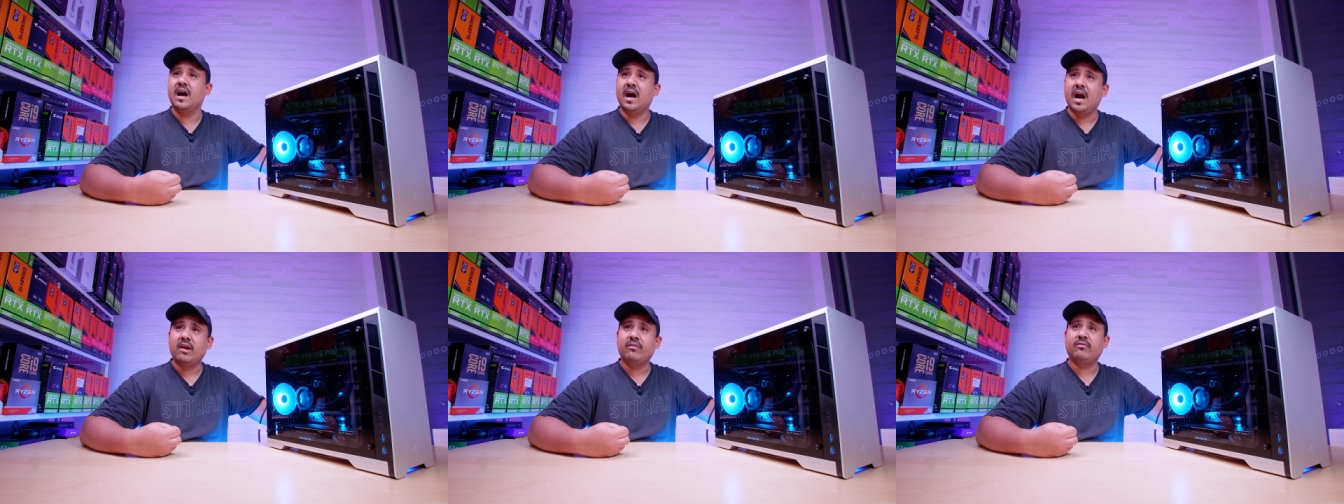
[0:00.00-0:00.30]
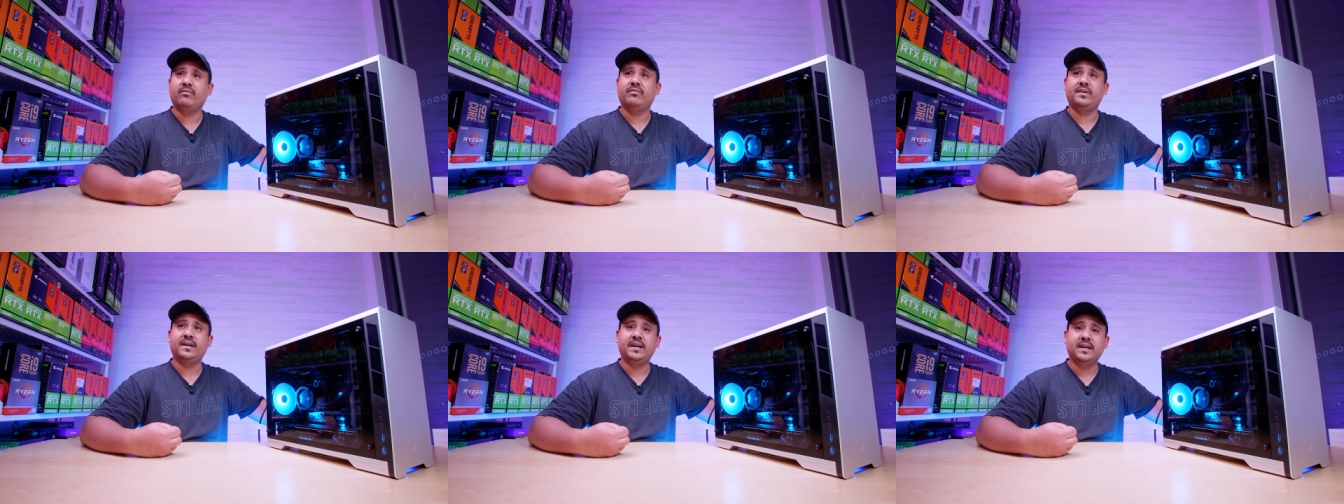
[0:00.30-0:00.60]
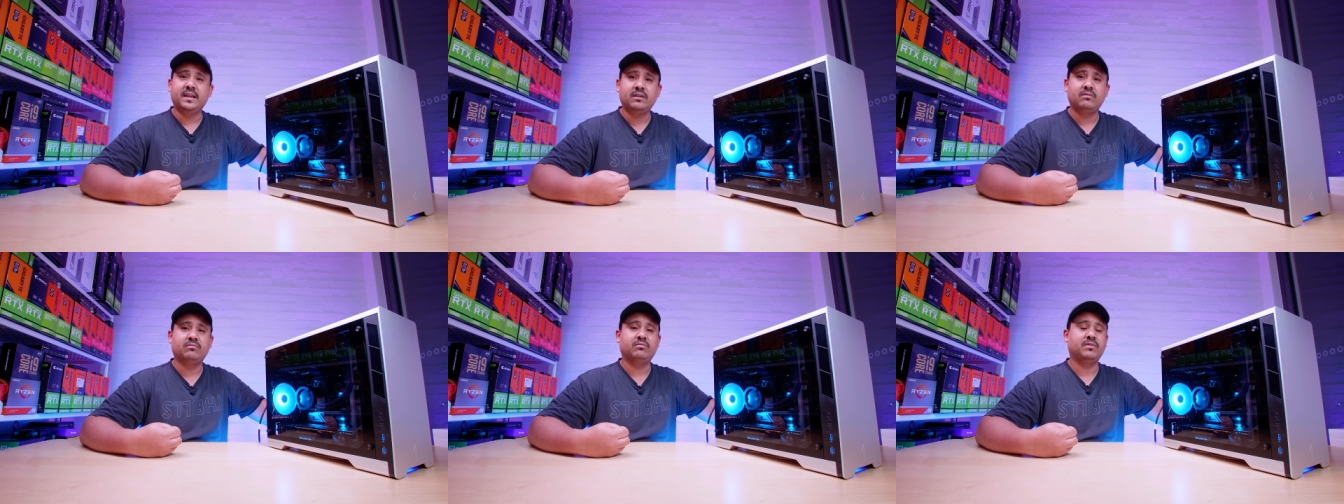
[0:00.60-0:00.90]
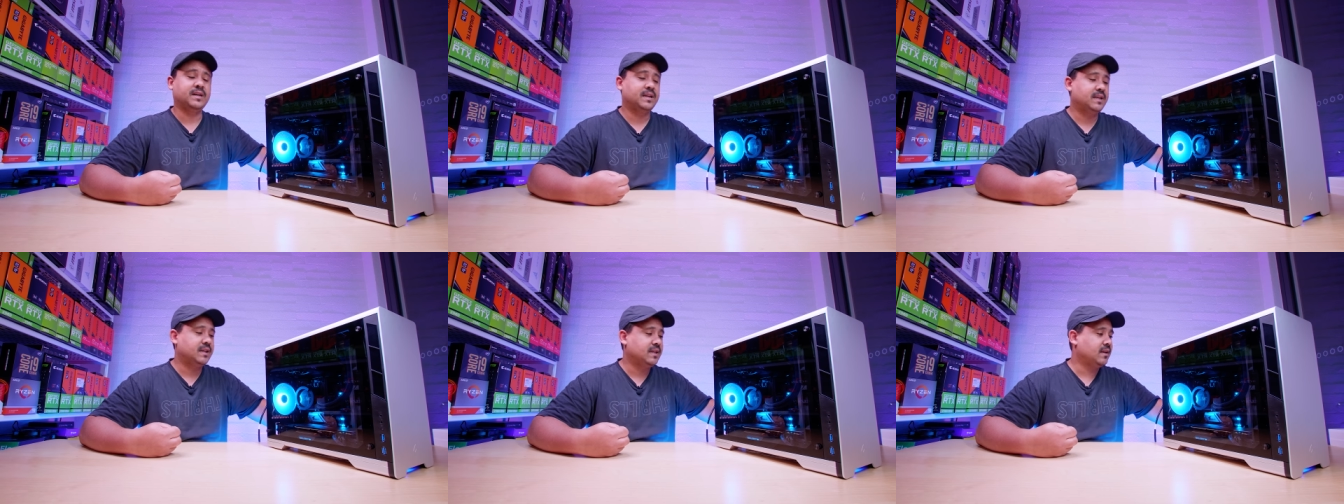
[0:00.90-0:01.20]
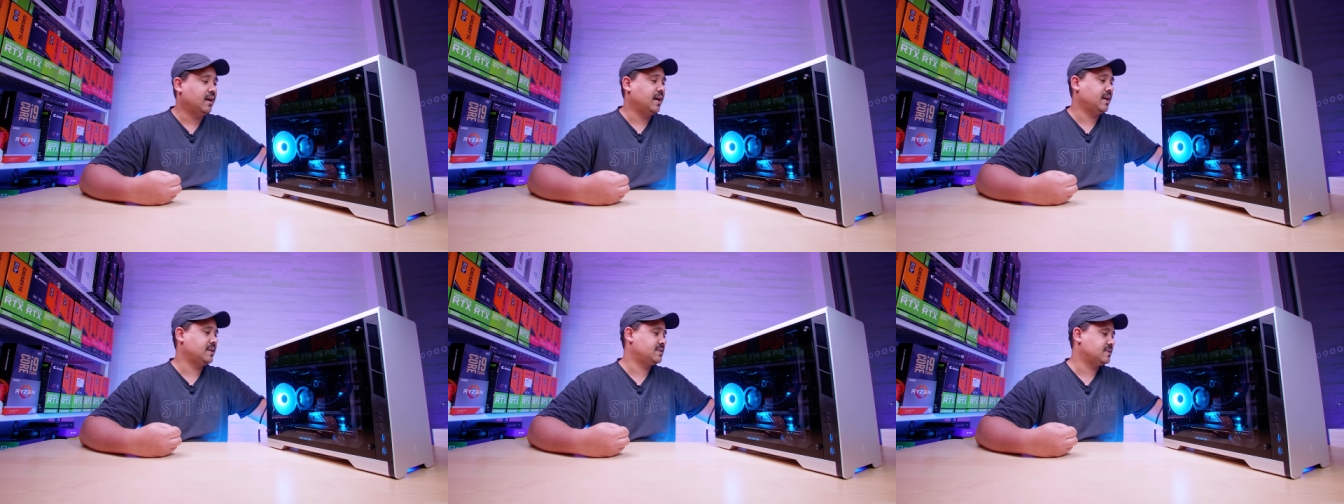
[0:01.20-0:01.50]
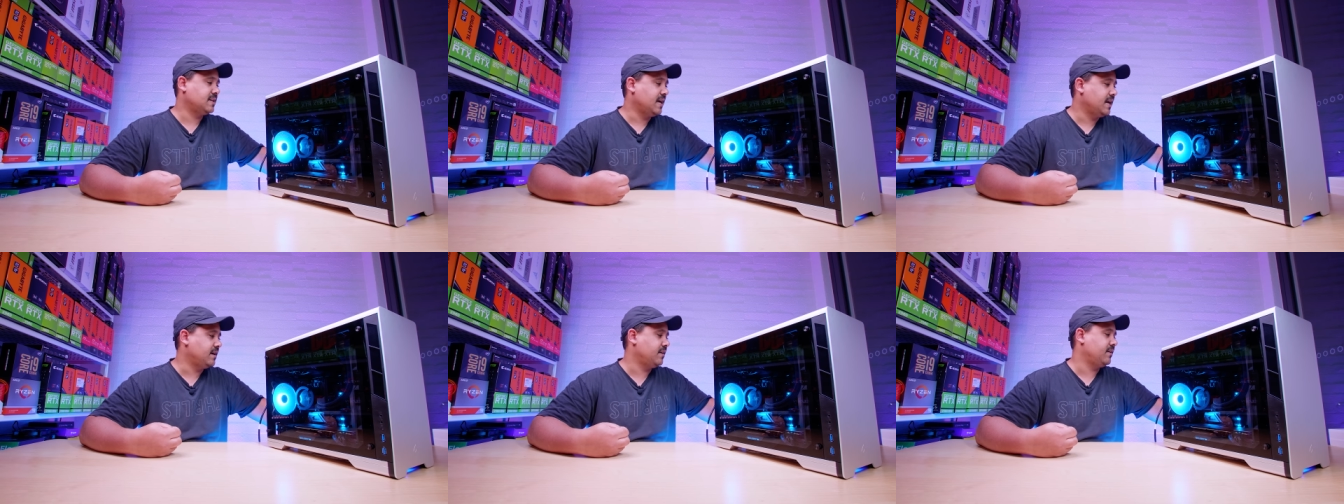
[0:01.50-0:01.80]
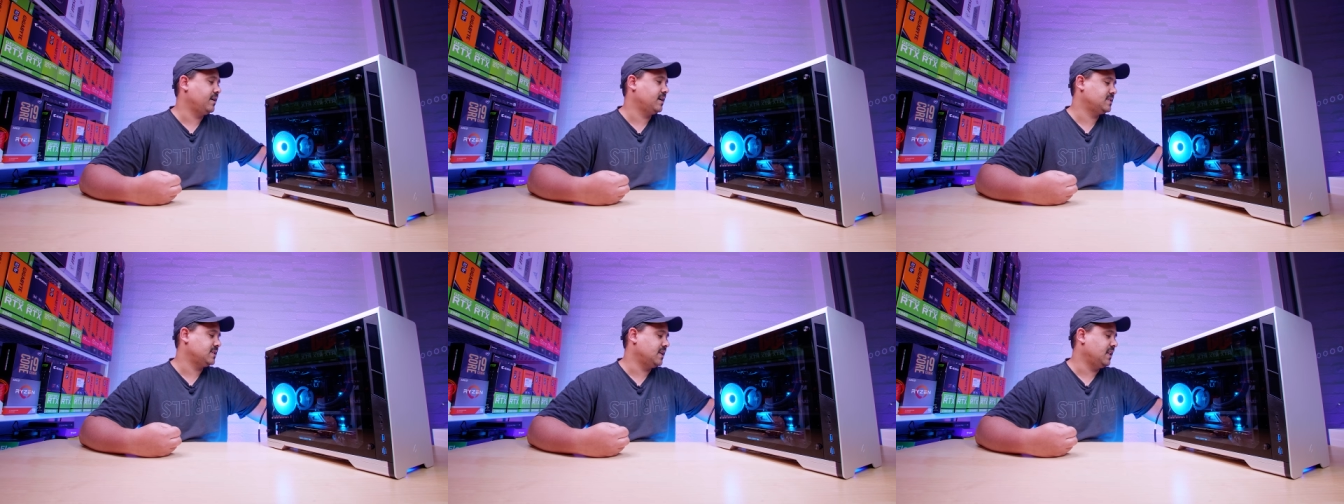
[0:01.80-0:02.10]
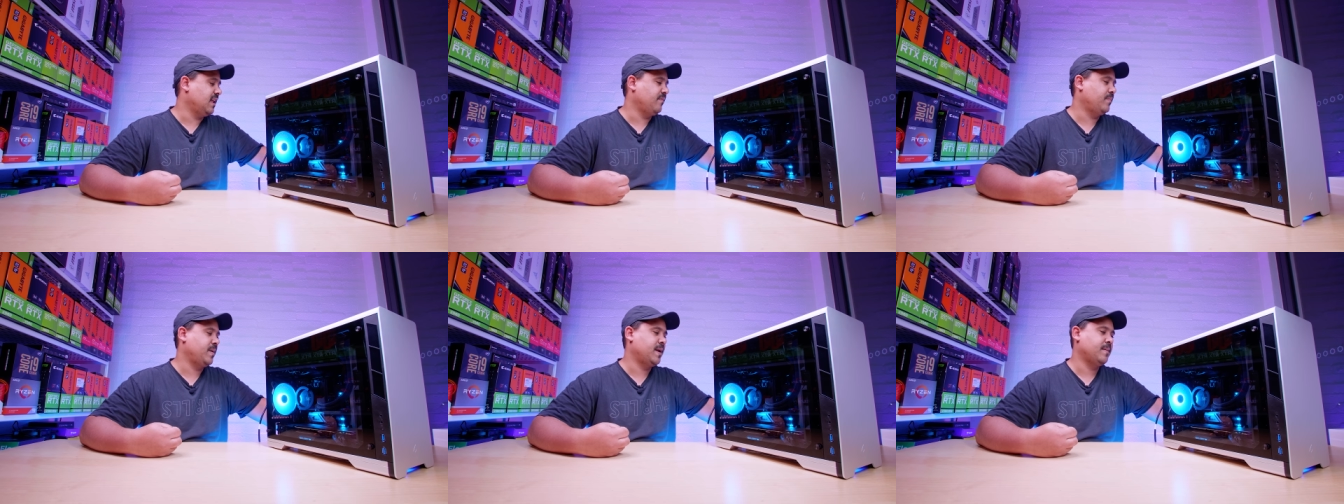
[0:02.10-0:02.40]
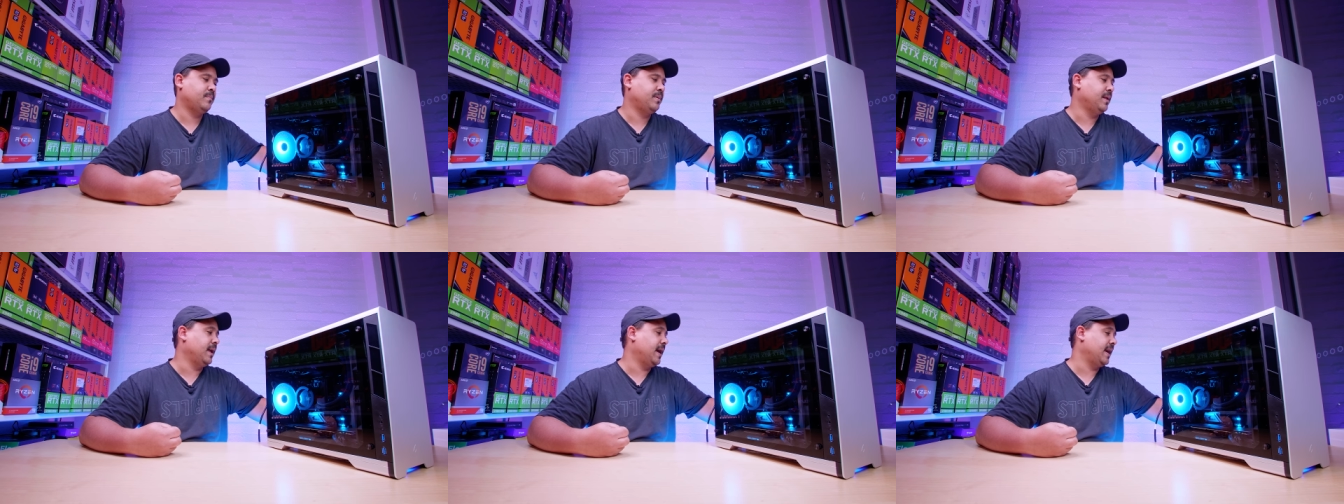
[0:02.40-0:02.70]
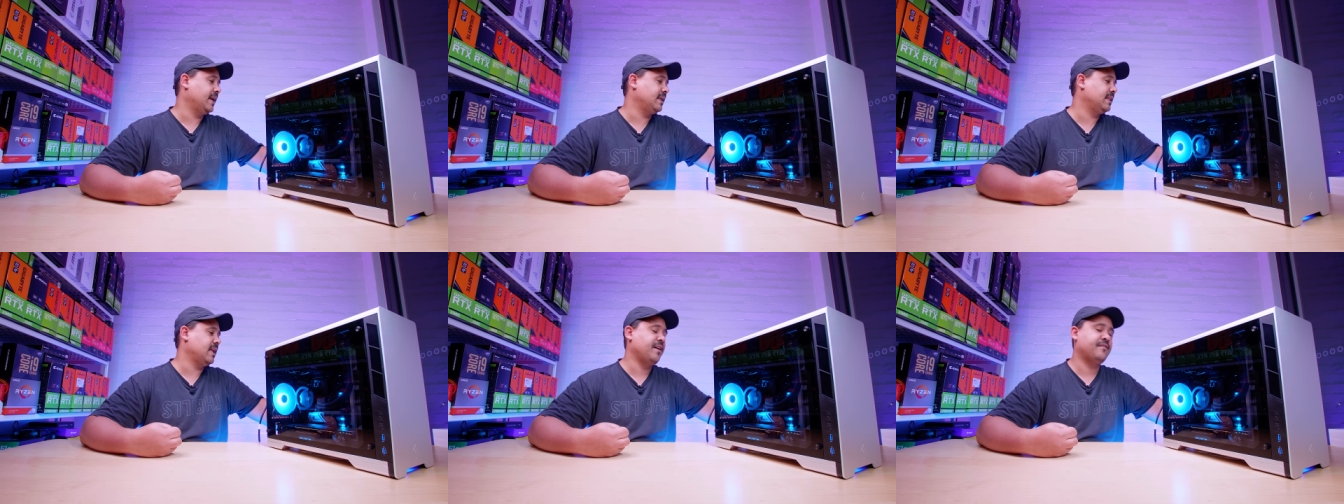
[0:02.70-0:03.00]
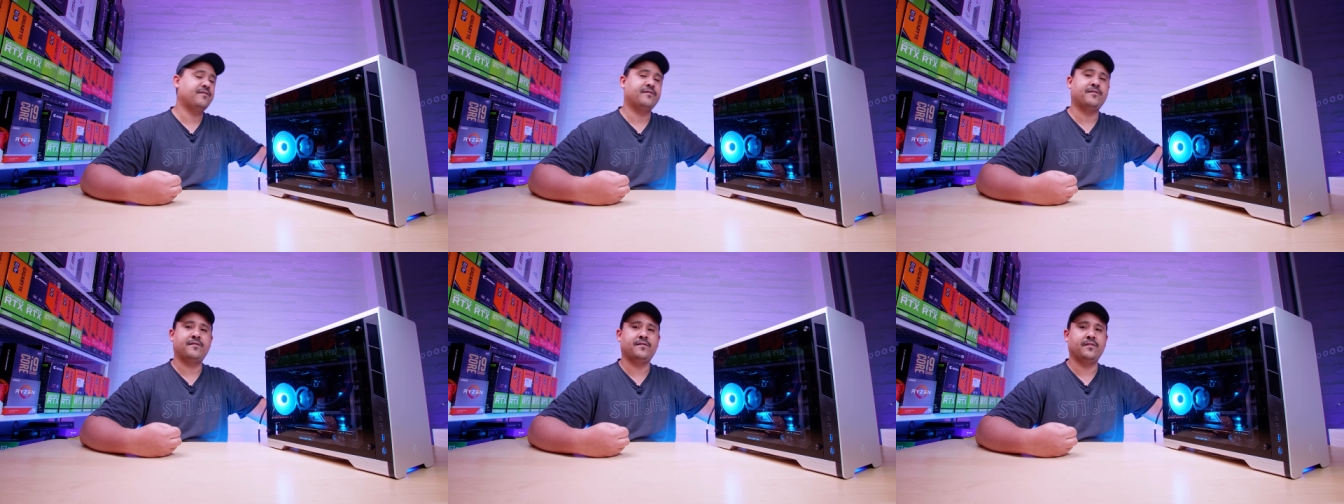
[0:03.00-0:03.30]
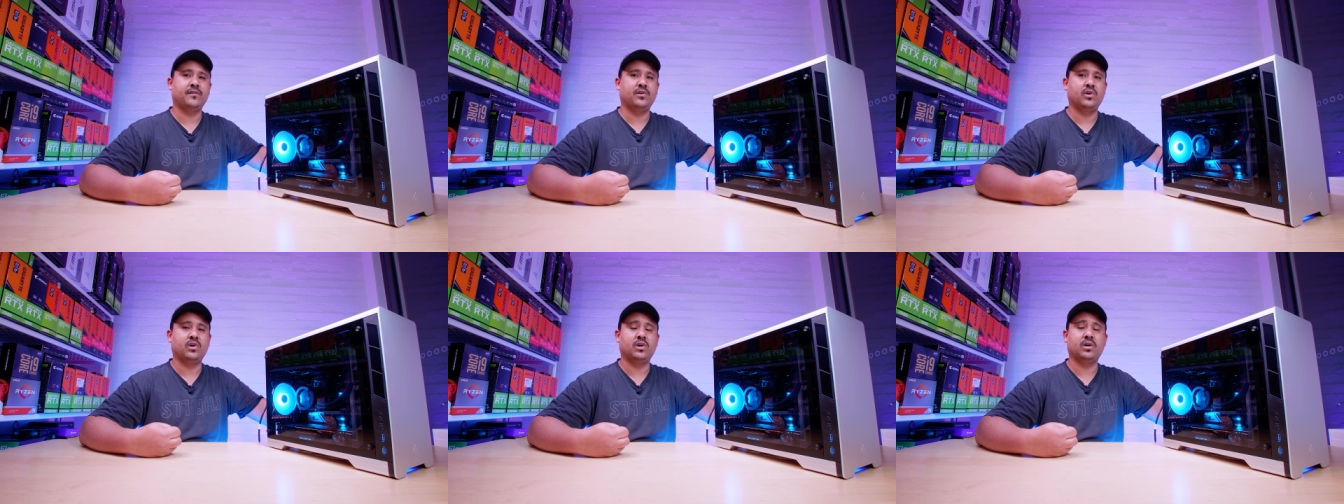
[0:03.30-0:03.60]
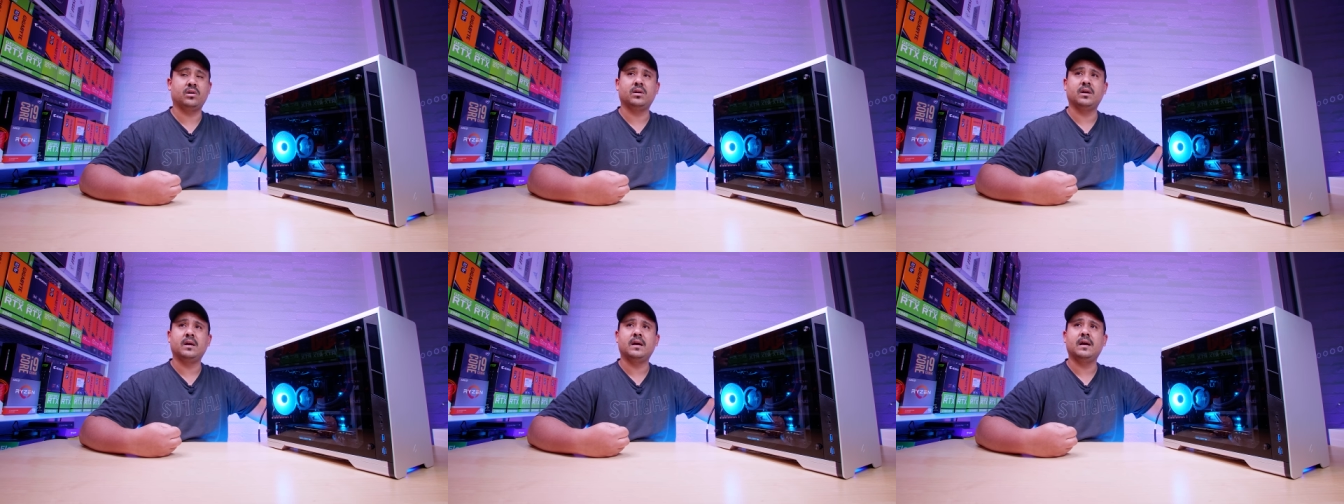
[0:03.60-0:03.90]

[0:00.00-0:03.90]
I really like Skater XL. I've been playing that for